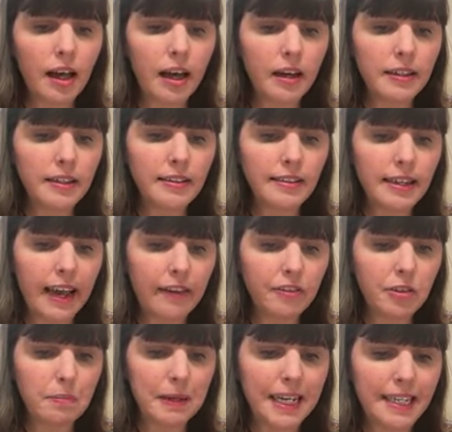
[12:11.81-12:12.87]
it doesn't
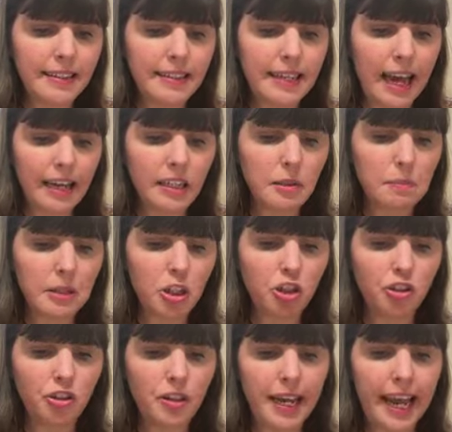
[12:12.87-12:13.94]
have to be exact
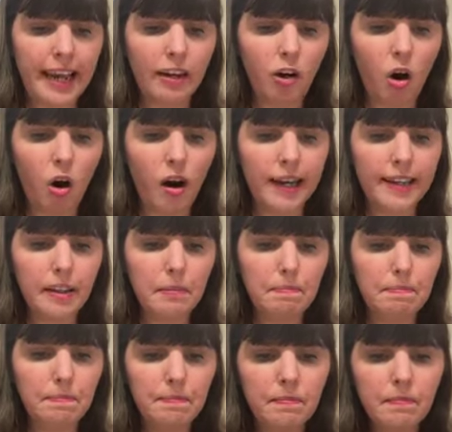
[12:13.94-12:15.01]
because you can hide
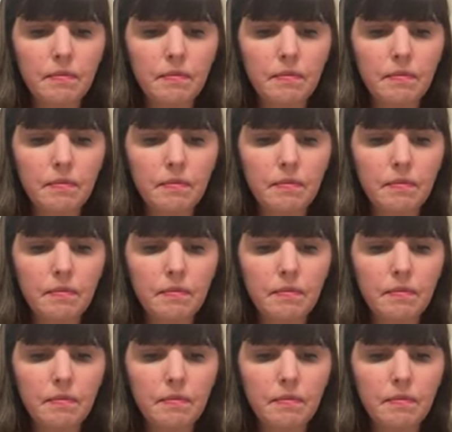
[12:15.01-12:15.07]
them.